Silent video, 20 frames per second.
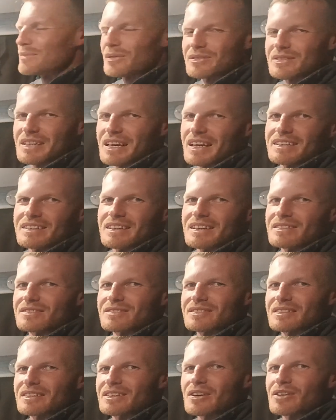But
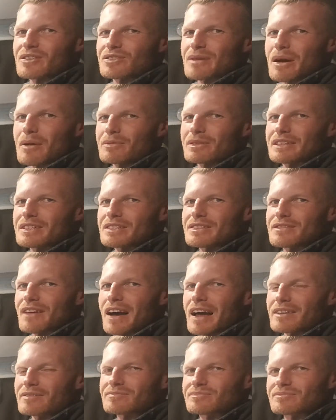he goes around in his
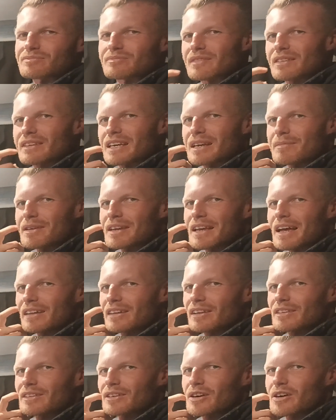van. Him and
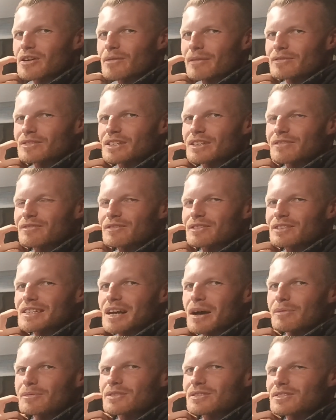Helen, they go around to different
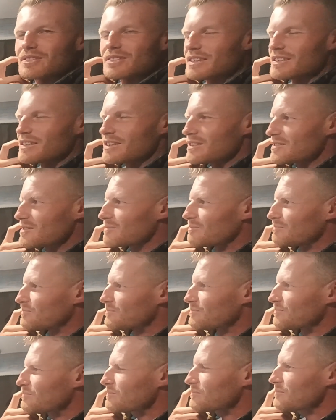towns and cities
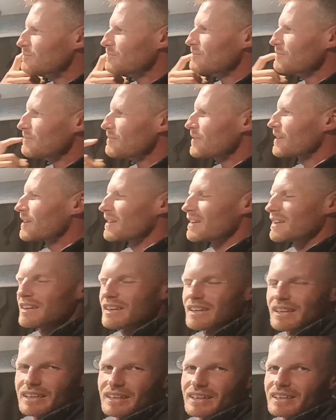
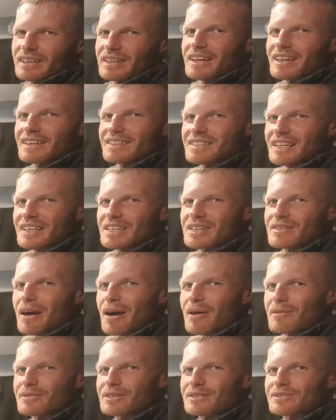and take you
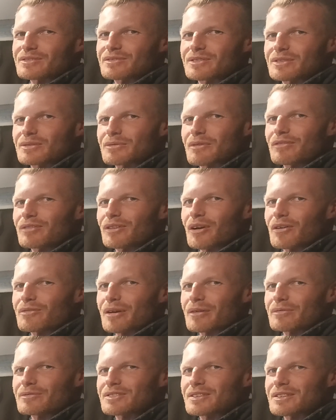around and do a vlog
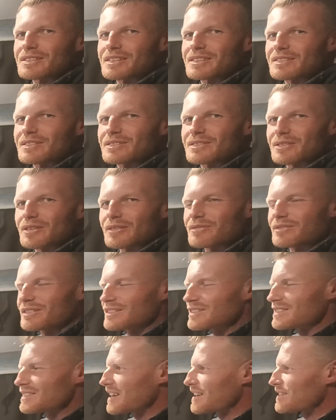around the cities and stuff.
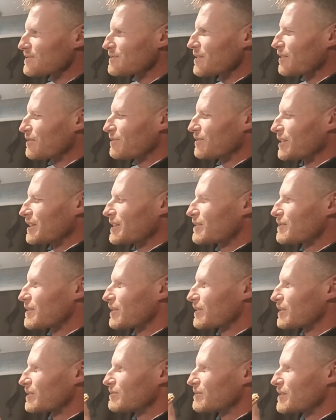And it's real funny. They're
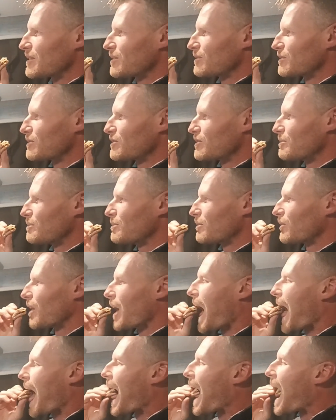real good couple.
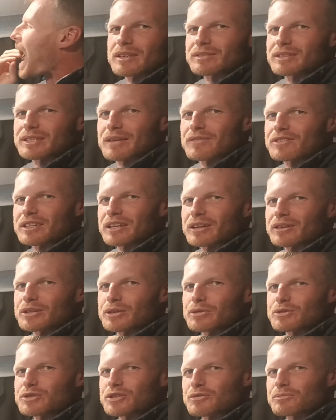He gives little
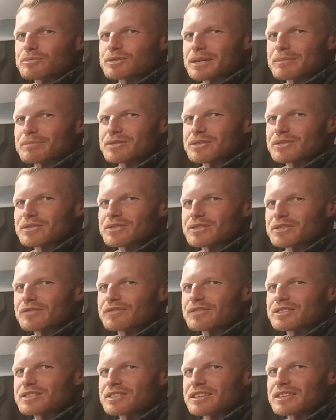YouTube tips and
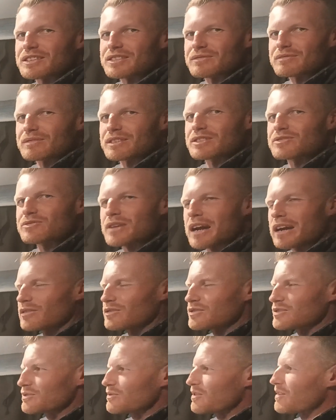stuff. His
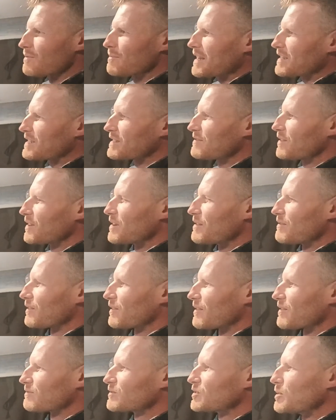channel's grown massively
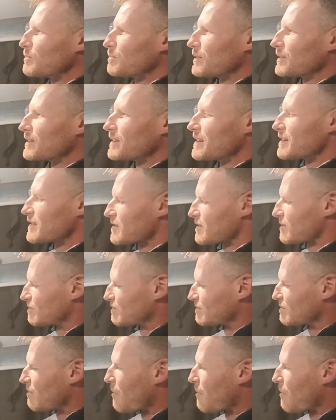over a couple of years.